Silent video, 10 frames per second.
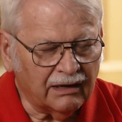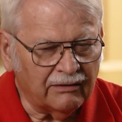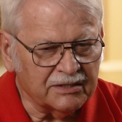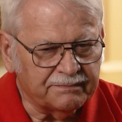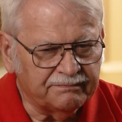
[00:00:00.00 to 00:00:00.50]
I
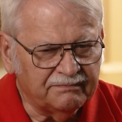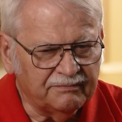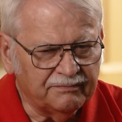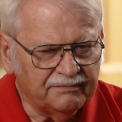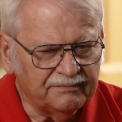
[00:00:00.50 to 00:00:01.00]
was
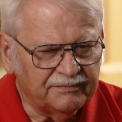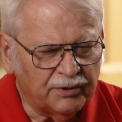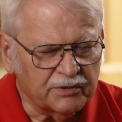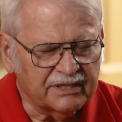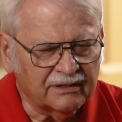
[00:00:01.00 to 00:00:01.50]

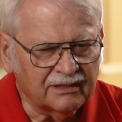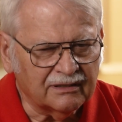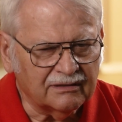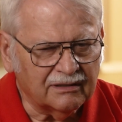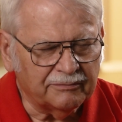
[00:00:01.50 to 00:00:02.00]
posted
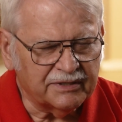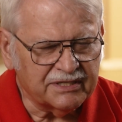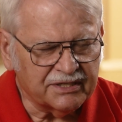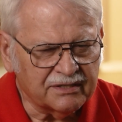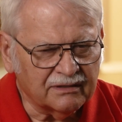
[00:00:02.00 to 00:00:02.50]
on
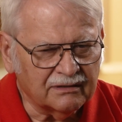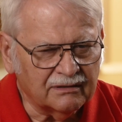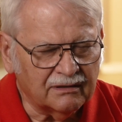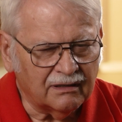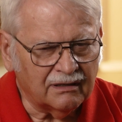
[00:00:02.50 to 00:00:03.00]
position
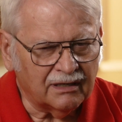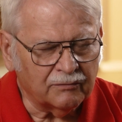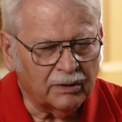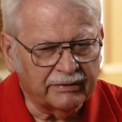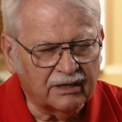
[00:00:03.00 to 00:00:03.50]

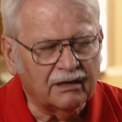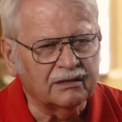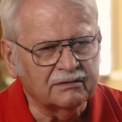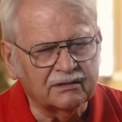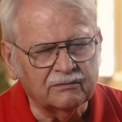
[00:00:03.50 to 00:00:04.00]
on what we
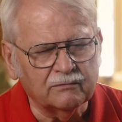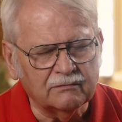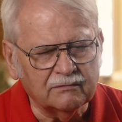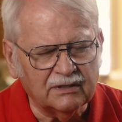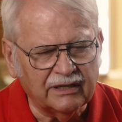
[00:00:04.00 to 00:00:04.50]
call
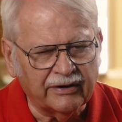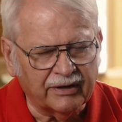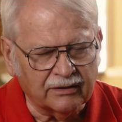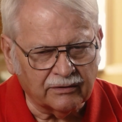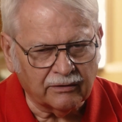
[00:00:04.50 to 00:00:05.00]

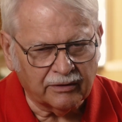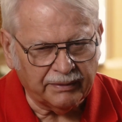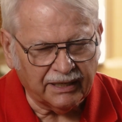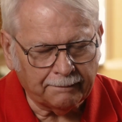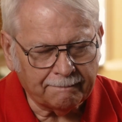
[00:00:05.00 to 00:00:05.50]
area on the North
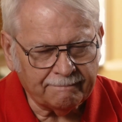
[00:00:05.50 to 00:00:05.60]
Bay.